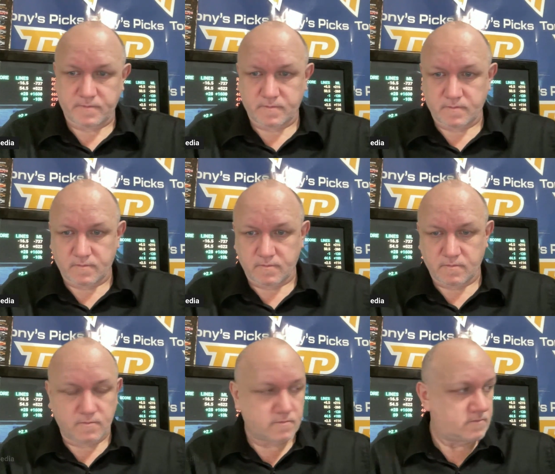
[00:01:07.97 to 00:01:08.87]

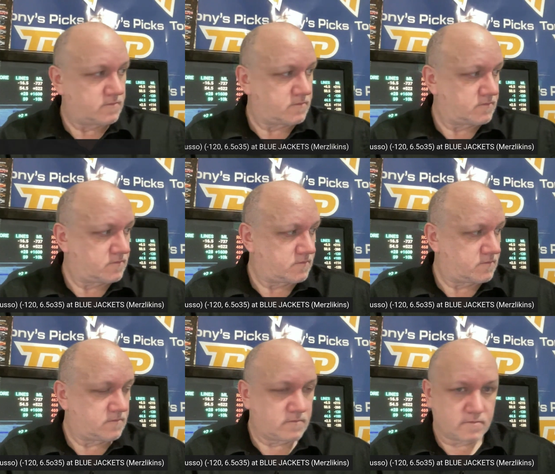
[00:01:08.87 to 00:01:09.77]

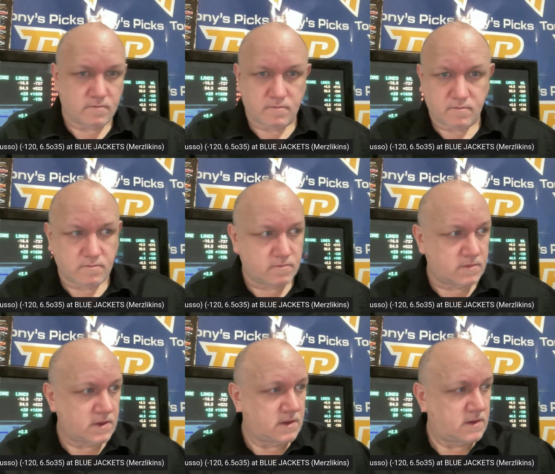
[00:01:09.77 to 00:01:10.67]

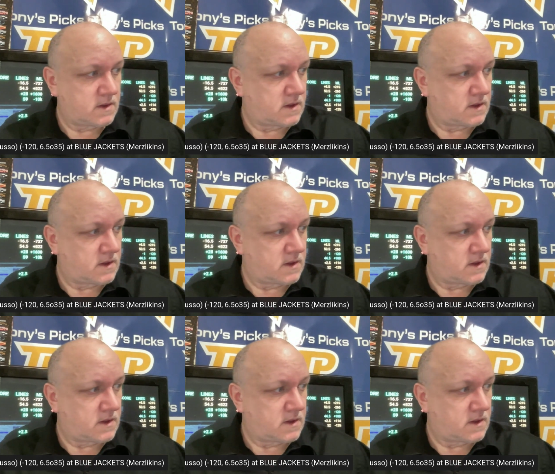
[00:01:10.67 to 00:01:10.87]
Nobody speaks.